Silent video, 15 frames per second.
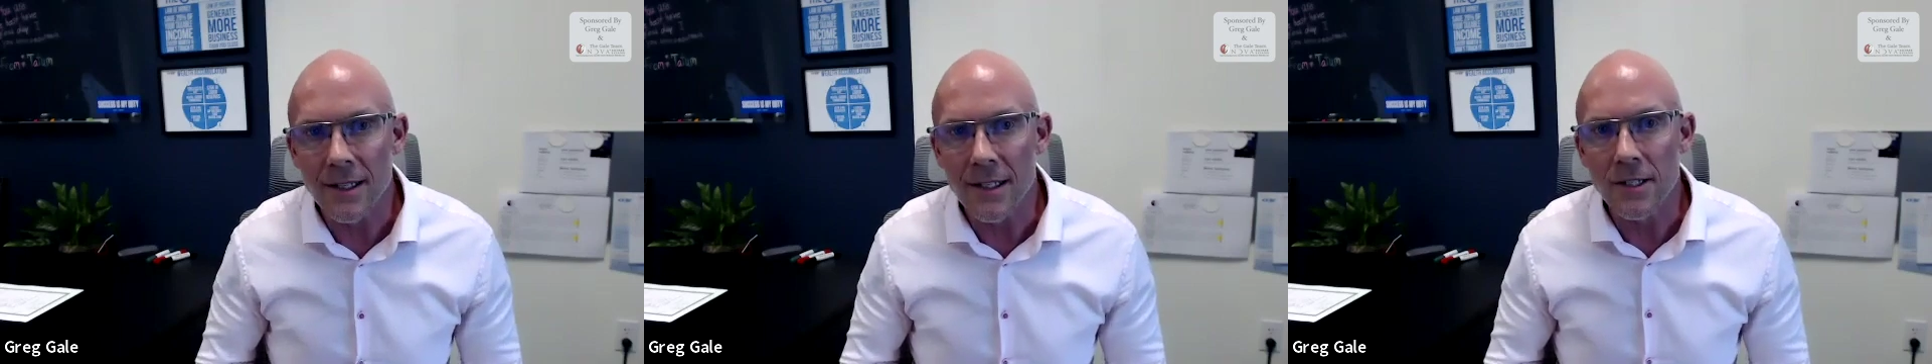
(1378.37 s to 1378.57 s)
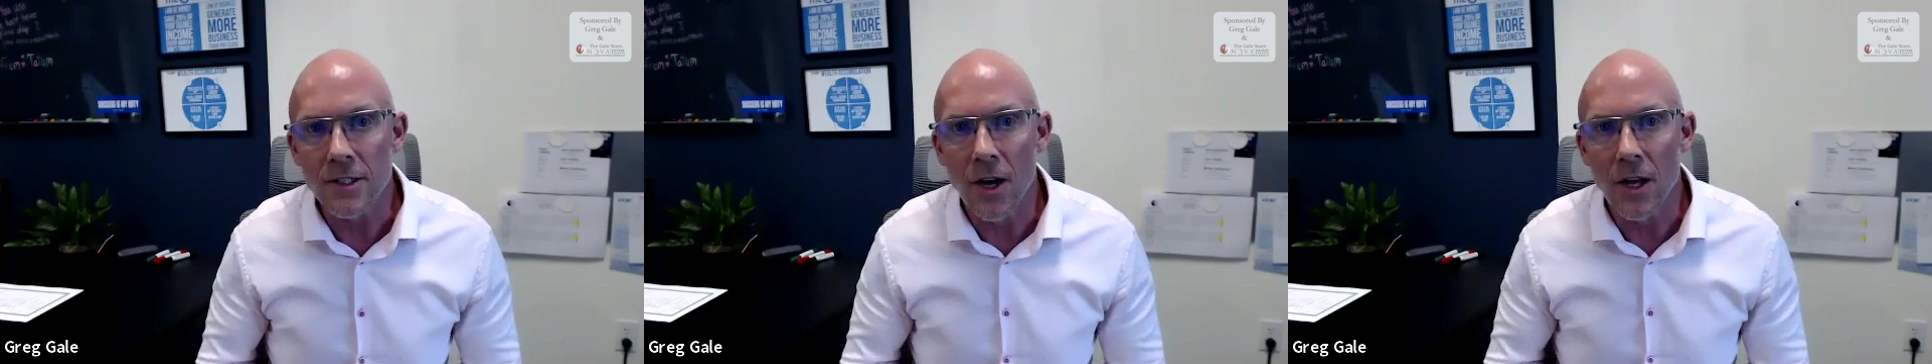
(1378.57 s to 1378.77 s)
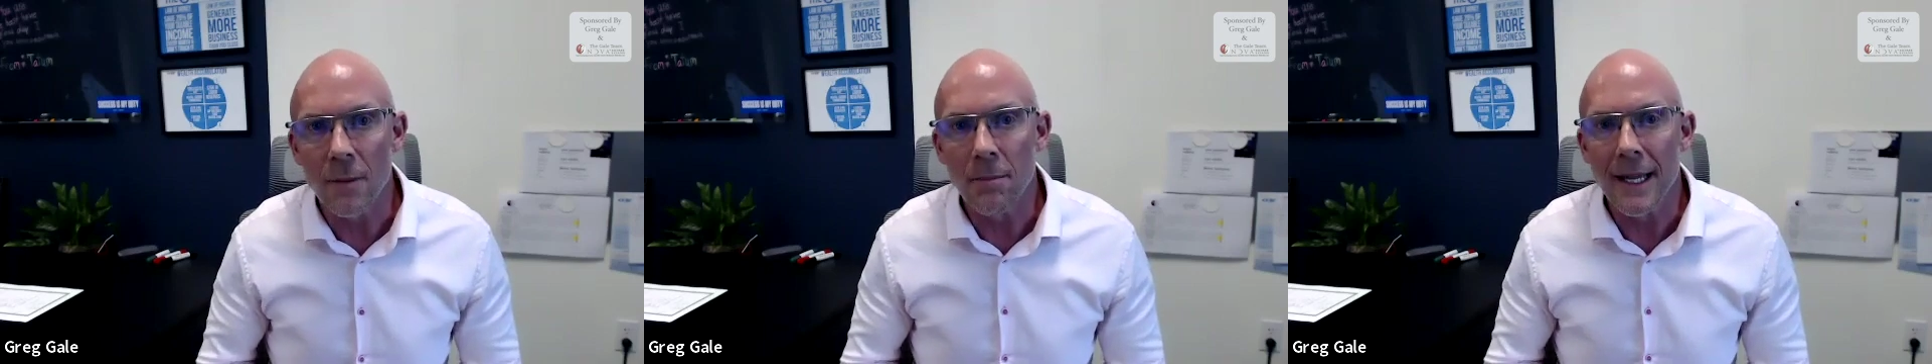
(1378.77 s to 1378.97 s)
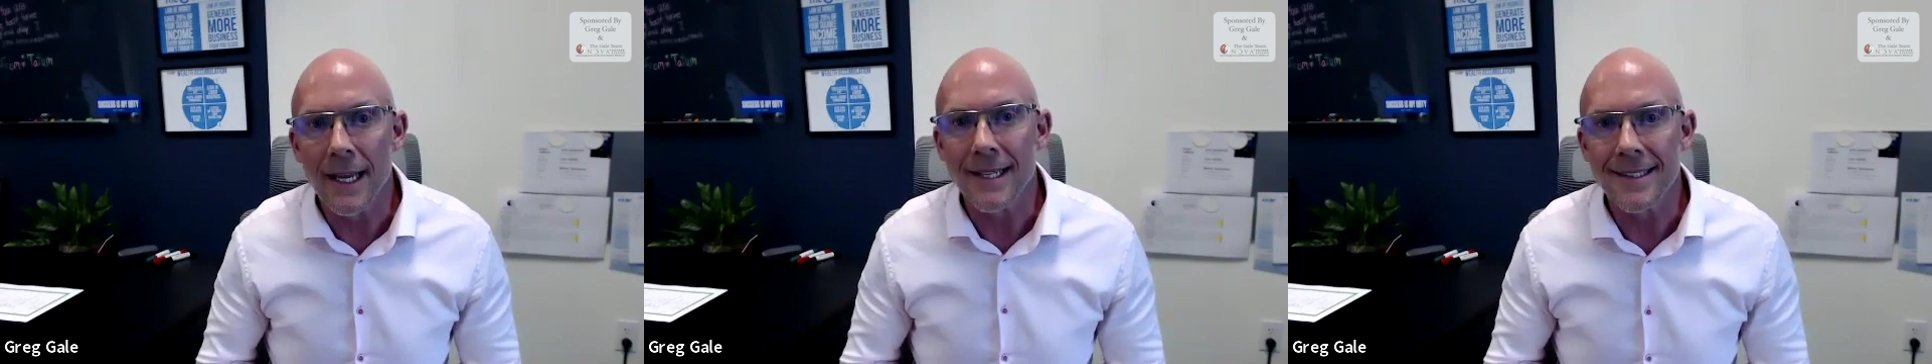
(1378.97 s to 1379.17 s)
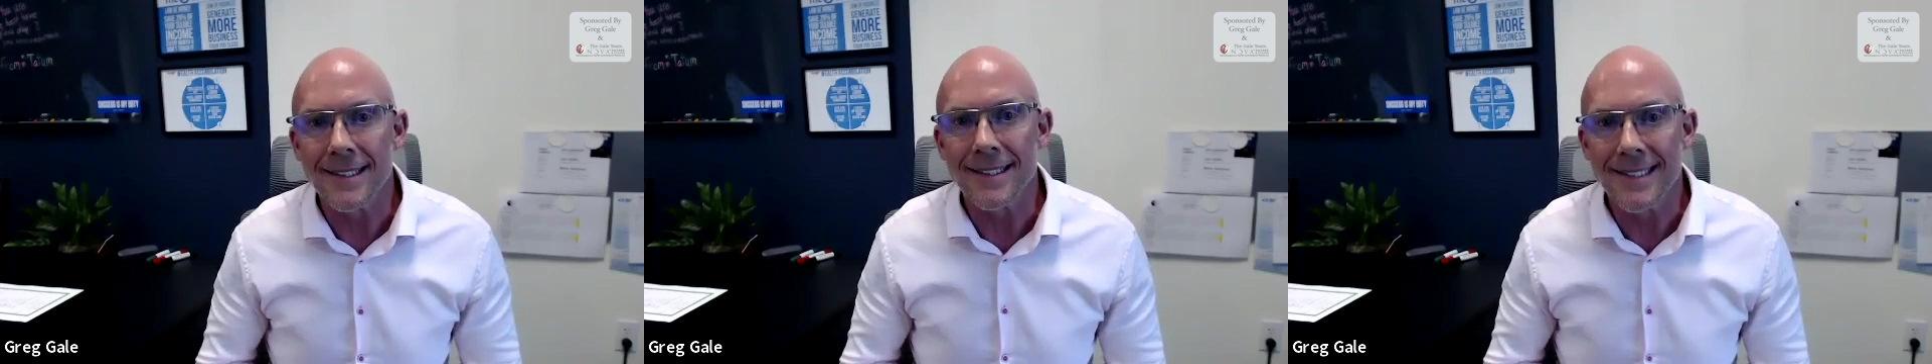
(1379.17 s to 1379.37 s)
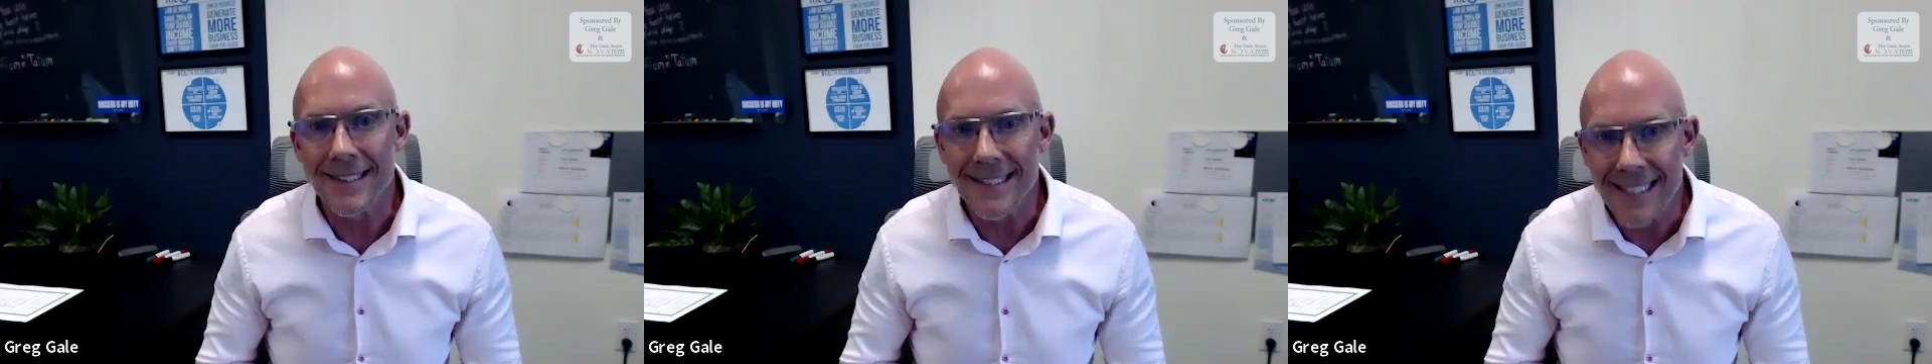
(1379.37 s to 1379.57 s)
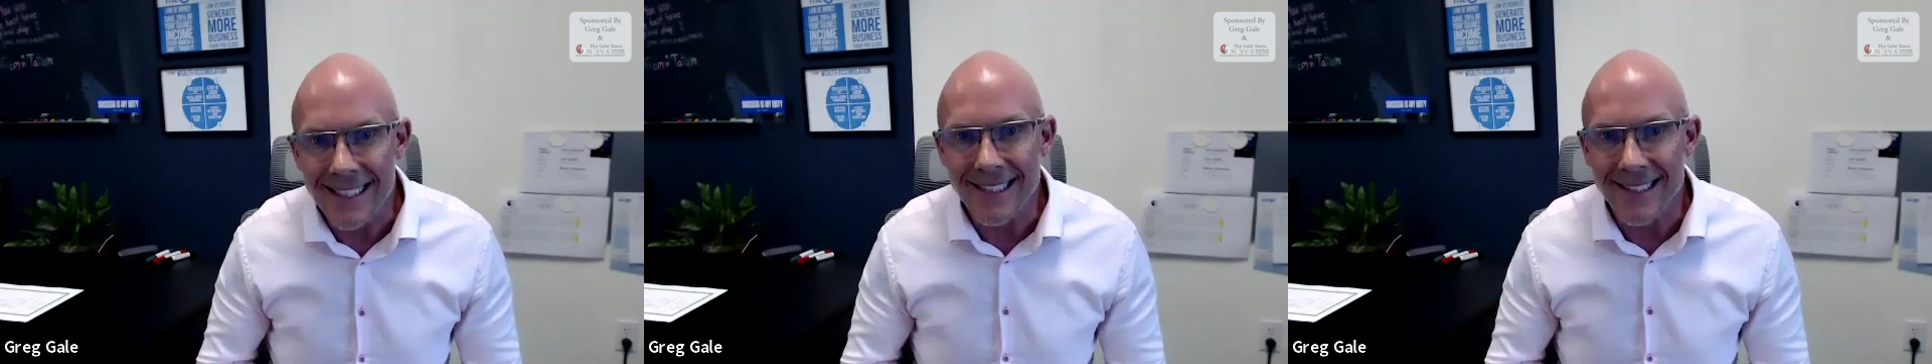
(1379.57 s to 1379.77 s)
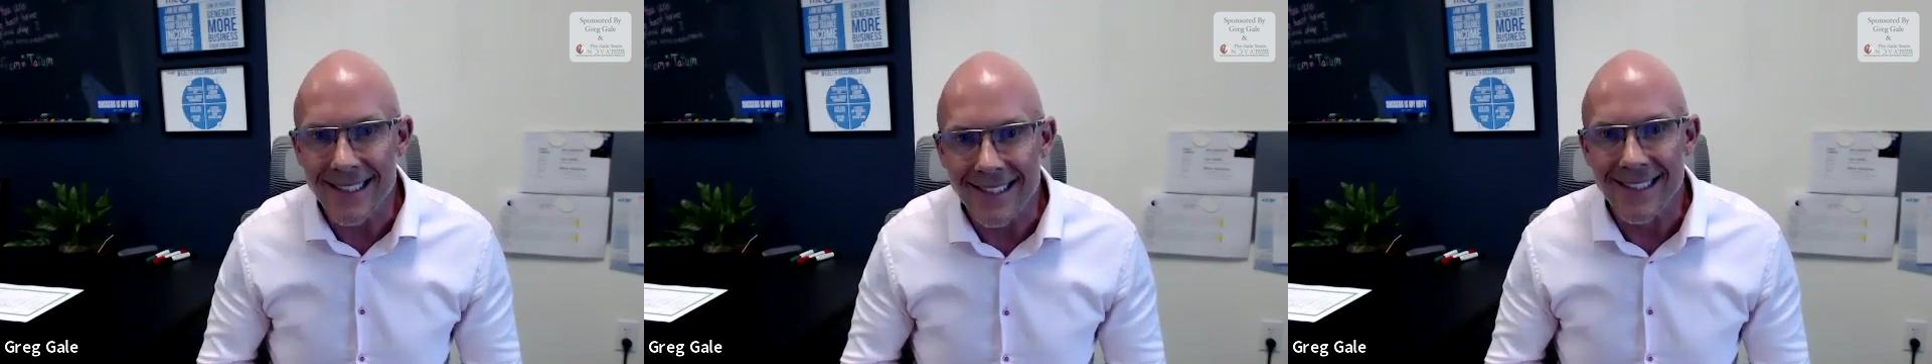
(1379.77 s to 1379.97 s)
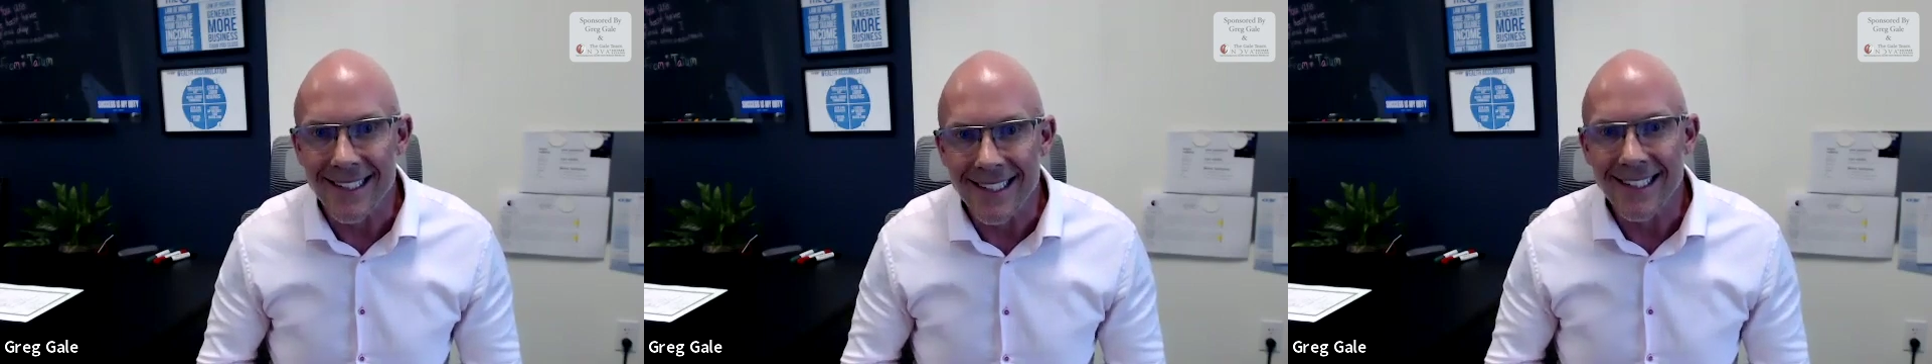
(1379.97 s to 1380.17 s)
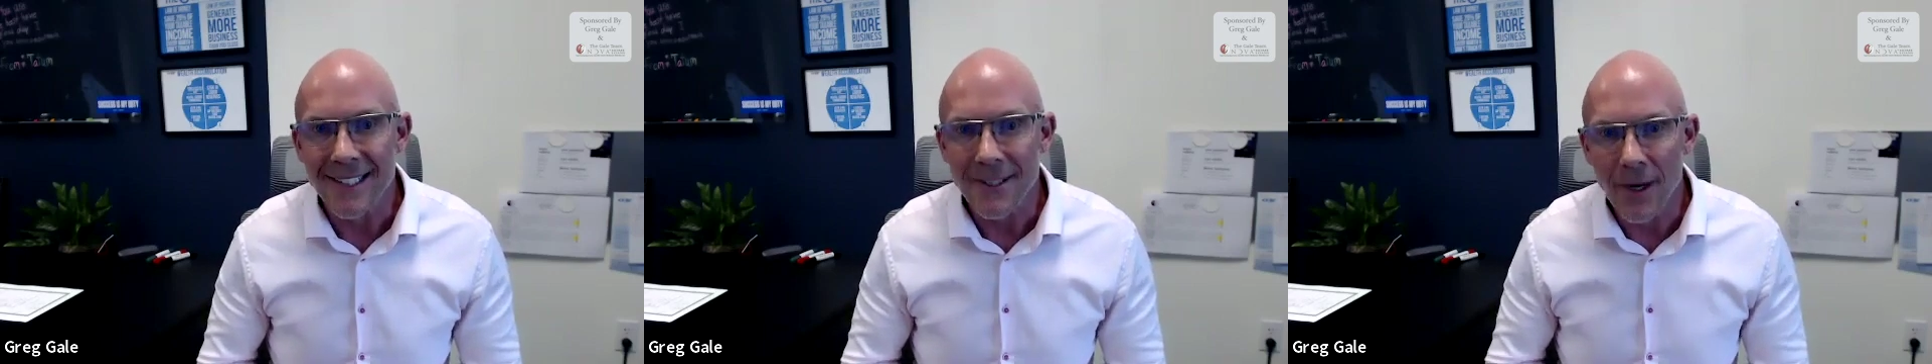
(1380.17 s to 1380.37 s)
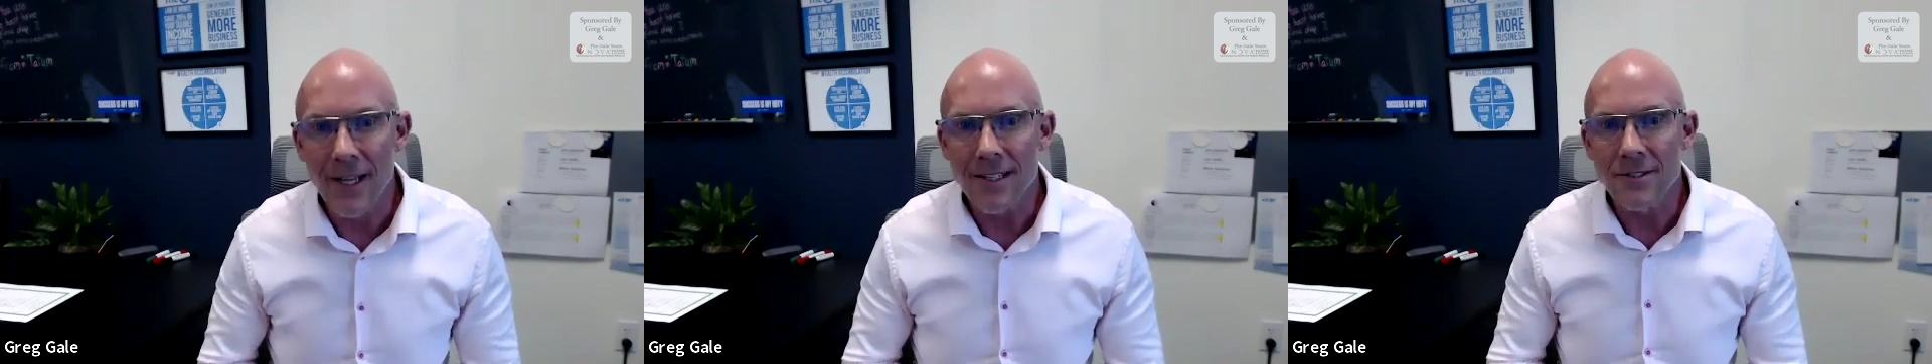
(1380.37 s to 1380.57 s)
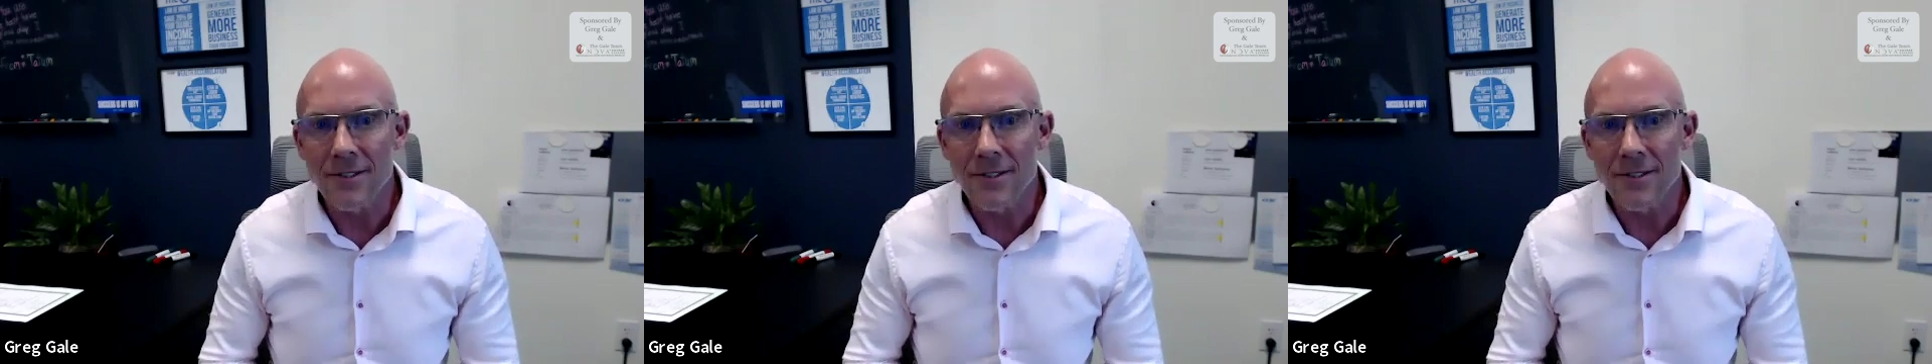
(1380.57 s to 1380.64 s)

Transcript: let's call it planting seeds, right?